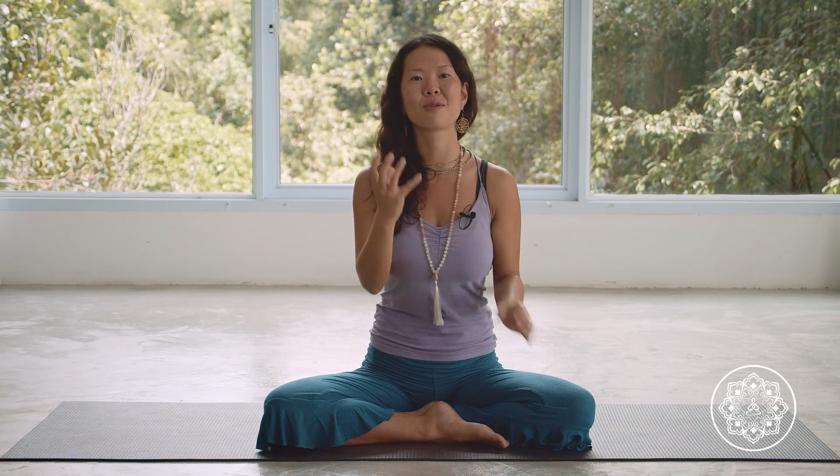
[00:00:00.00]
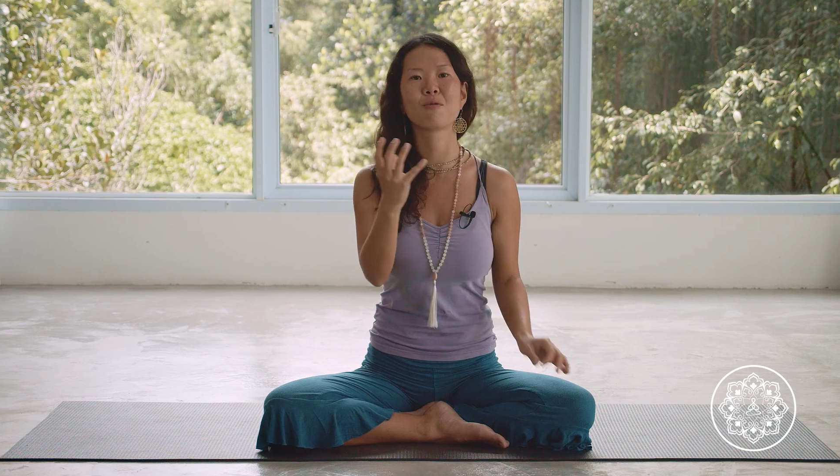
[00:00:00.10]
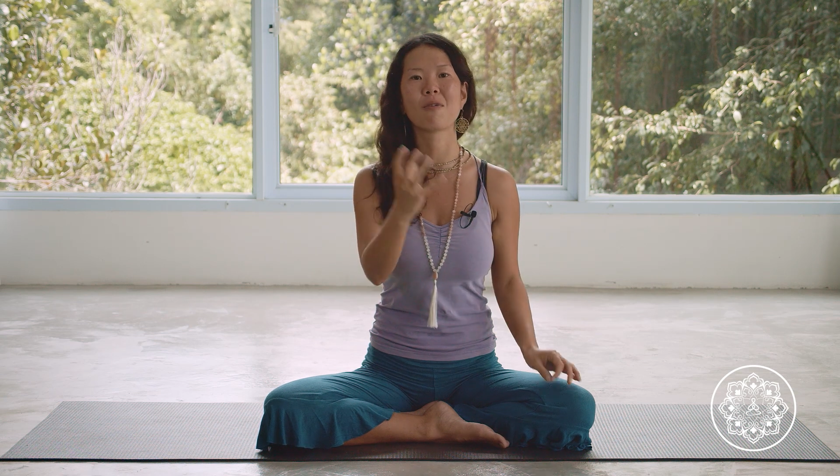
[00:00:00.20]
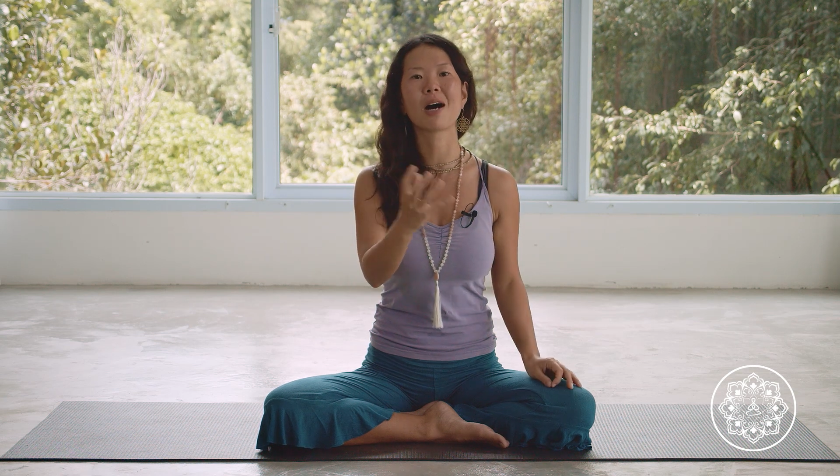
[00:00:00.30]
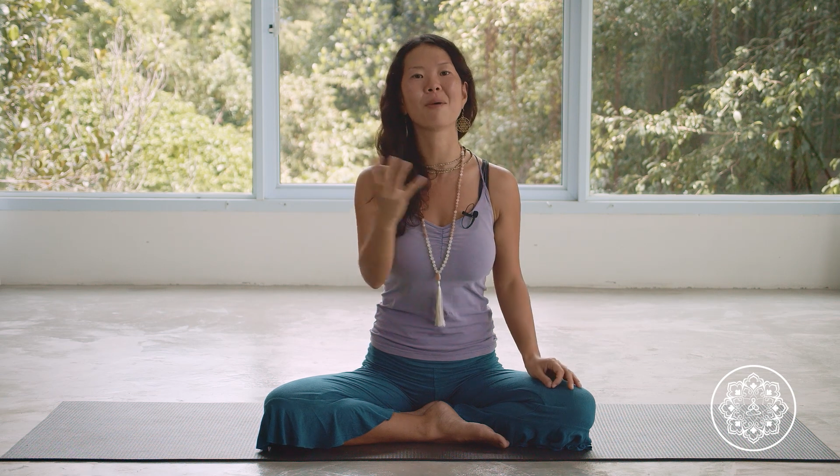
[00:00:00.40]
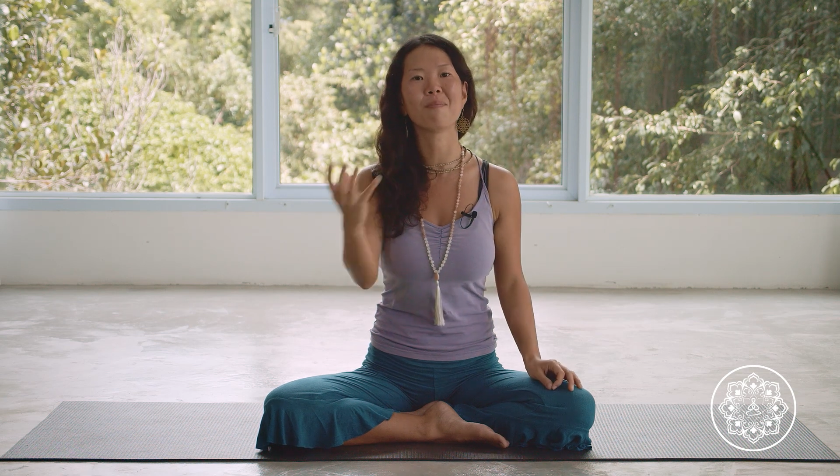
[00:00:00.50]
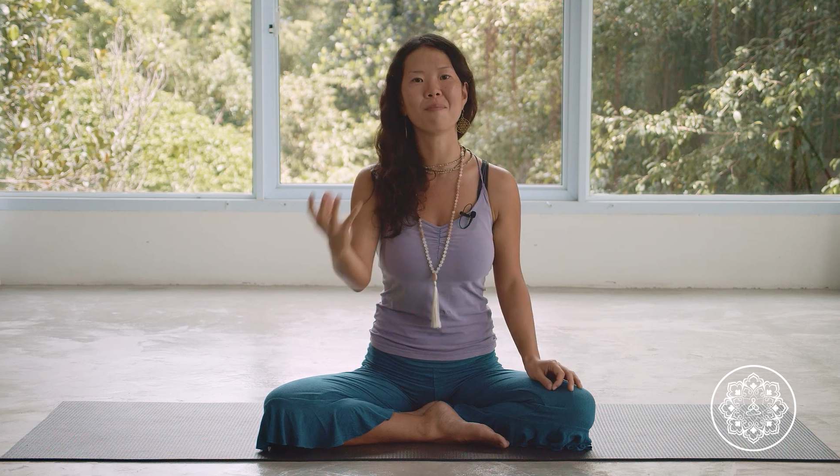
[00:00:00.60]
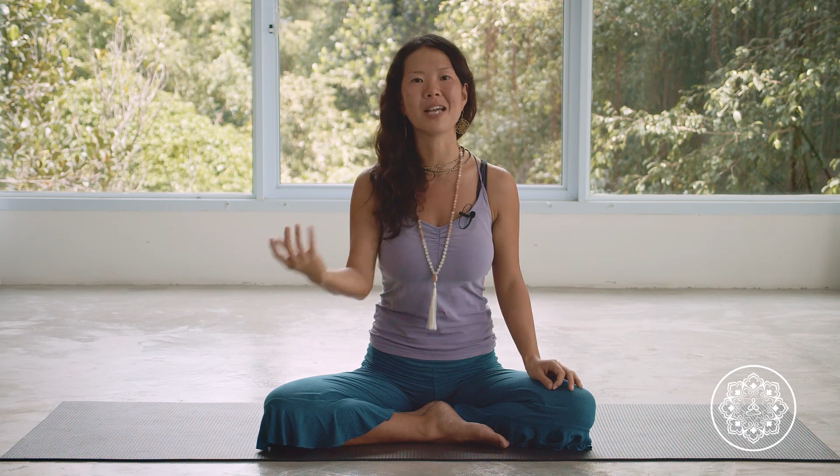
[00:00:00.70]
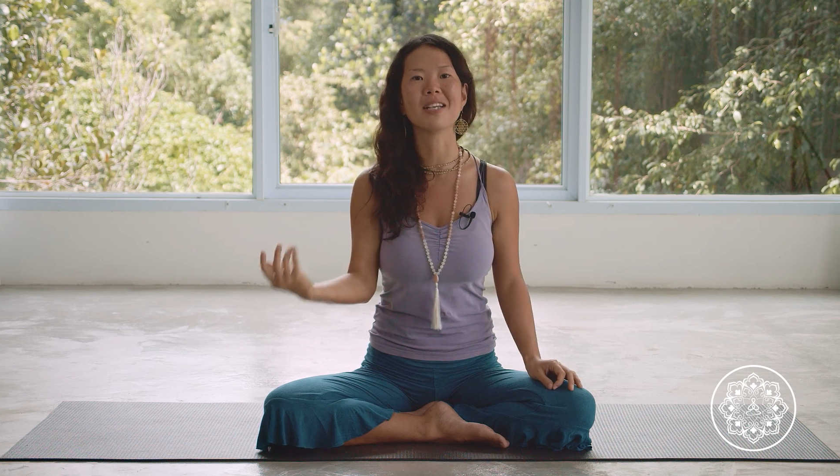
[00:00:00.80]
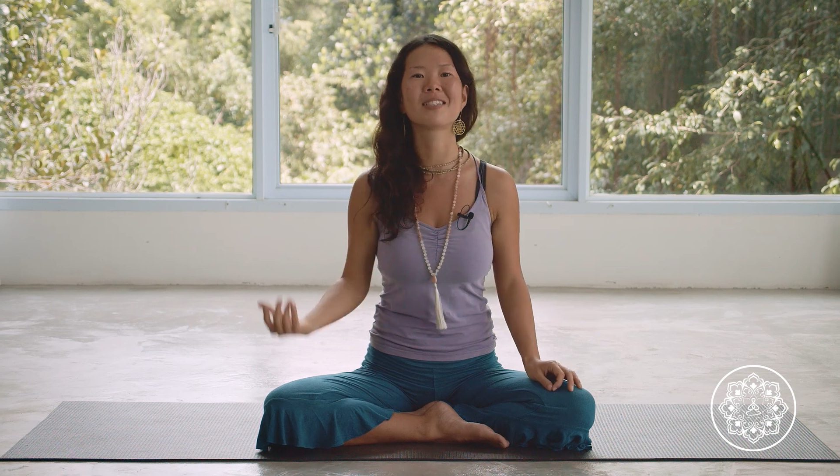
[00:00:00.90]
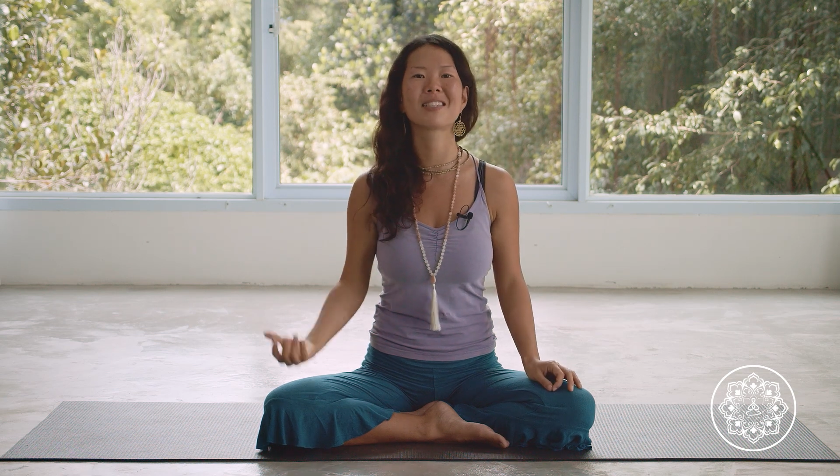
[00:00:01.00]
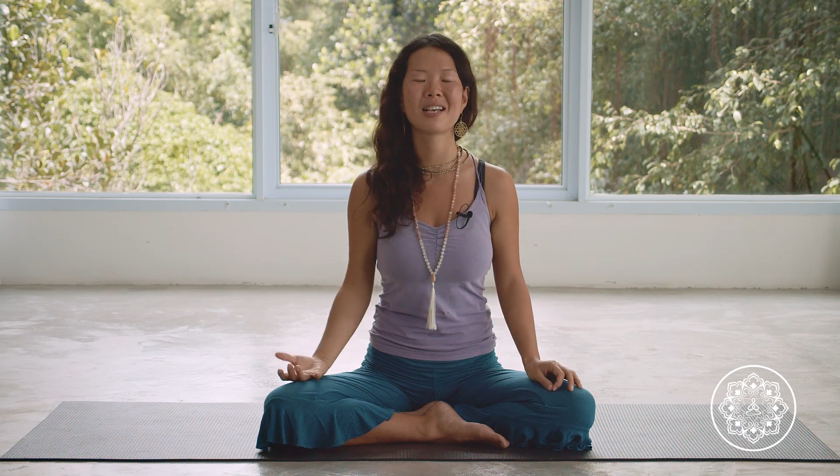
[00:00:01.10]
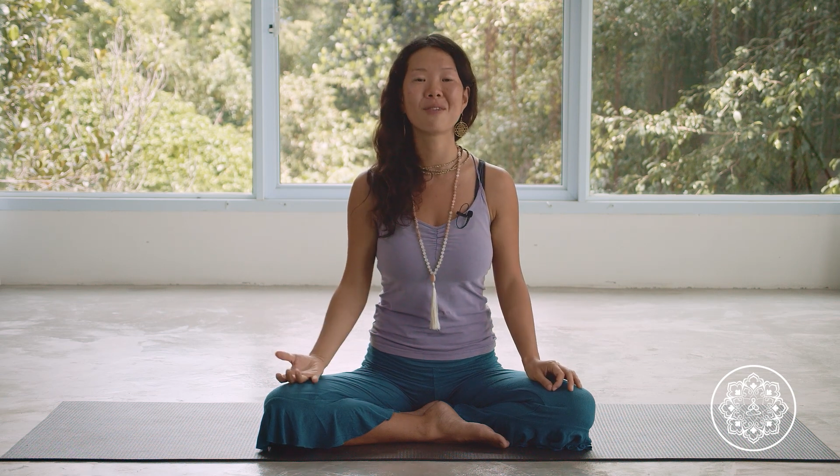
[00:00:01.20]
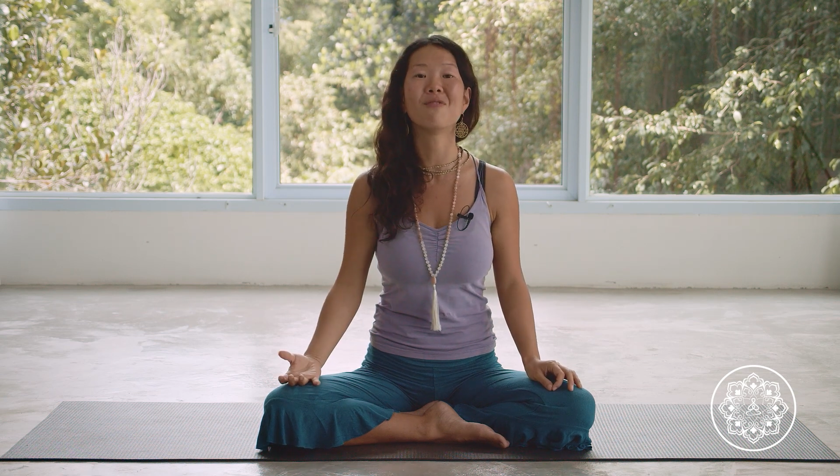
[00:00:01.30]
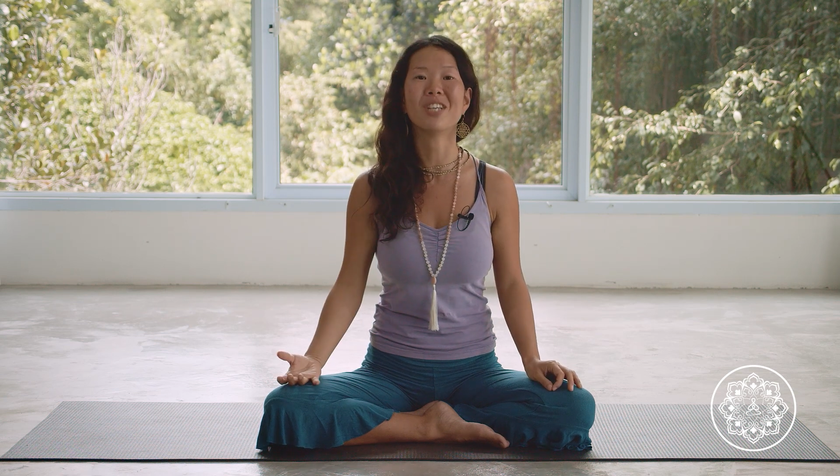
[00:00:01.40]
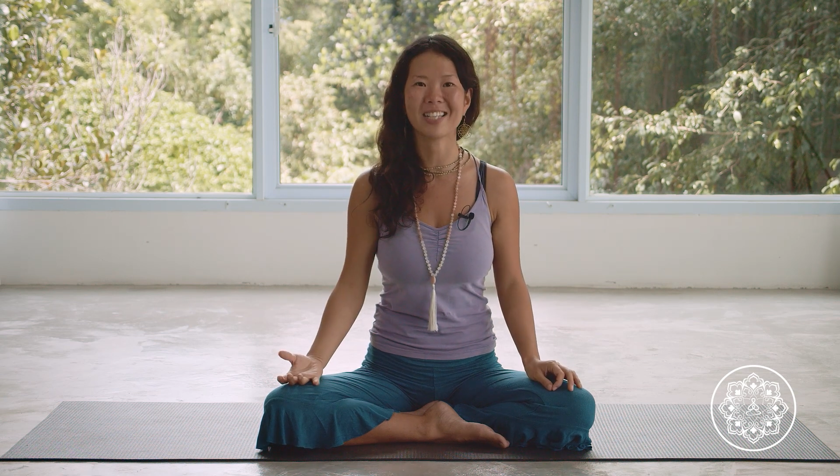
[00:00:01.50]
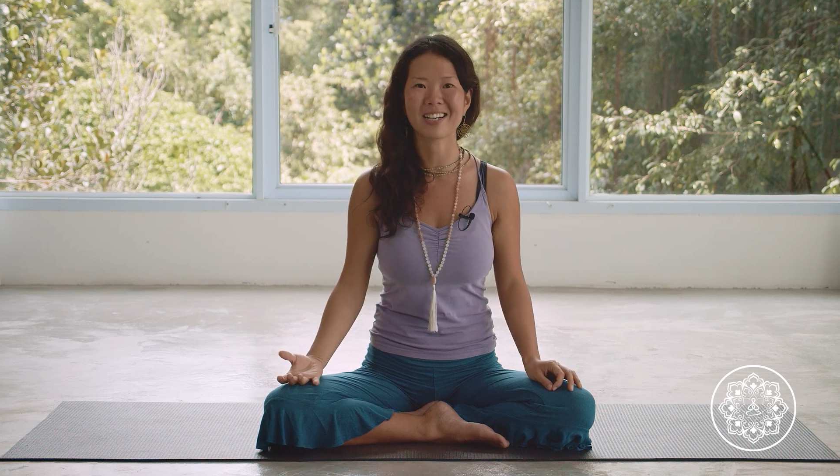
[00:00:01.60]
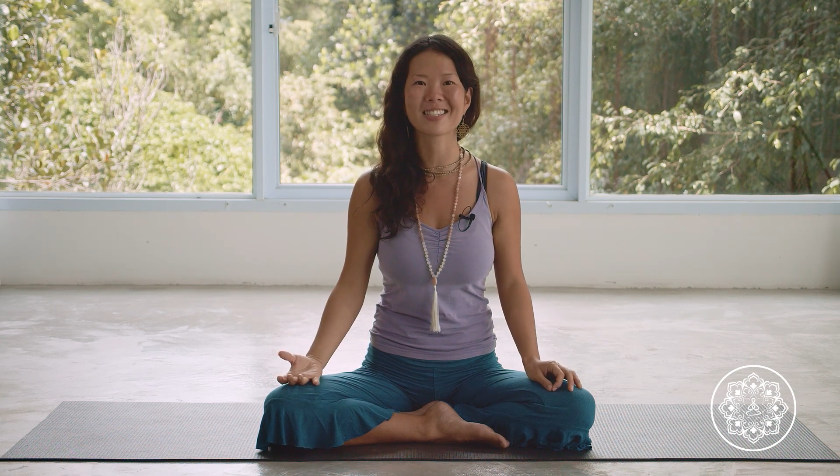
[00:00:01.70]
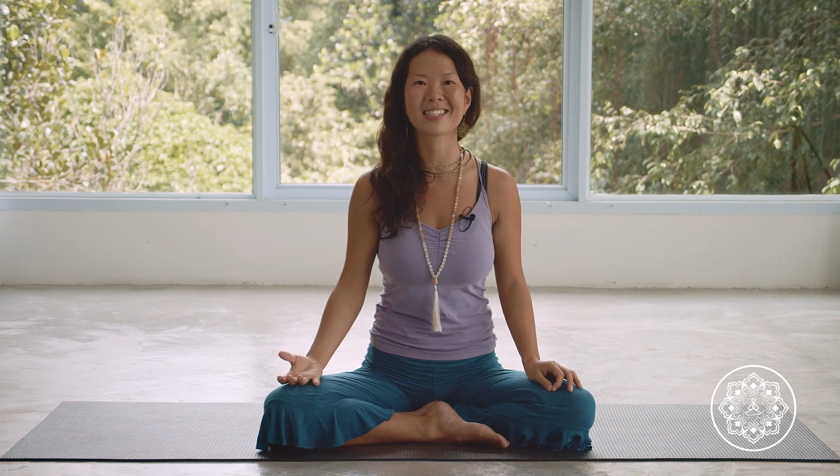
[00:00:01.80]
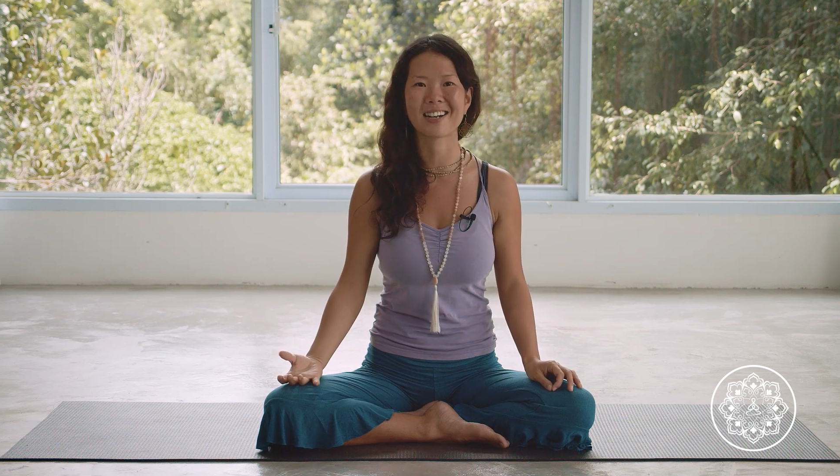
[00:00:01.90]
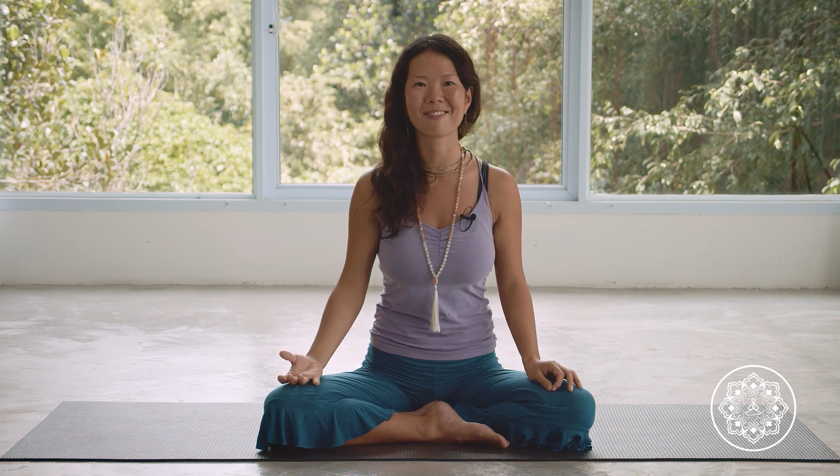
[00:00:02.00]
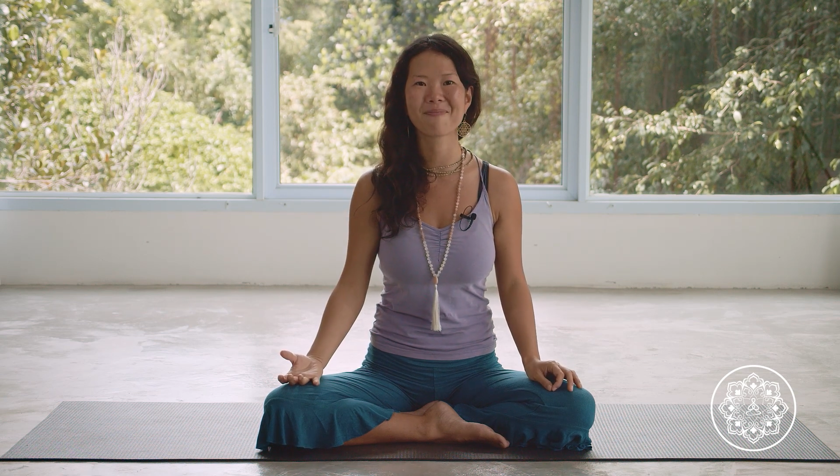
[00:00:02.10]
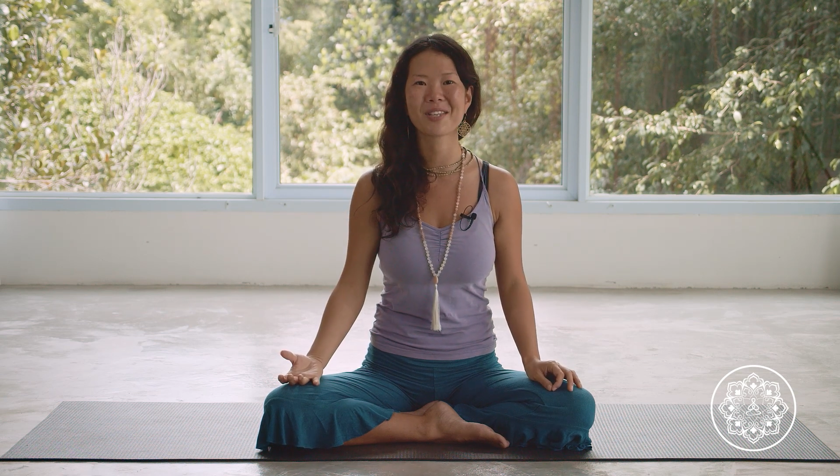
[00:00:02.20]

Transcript: of what makes vinyasa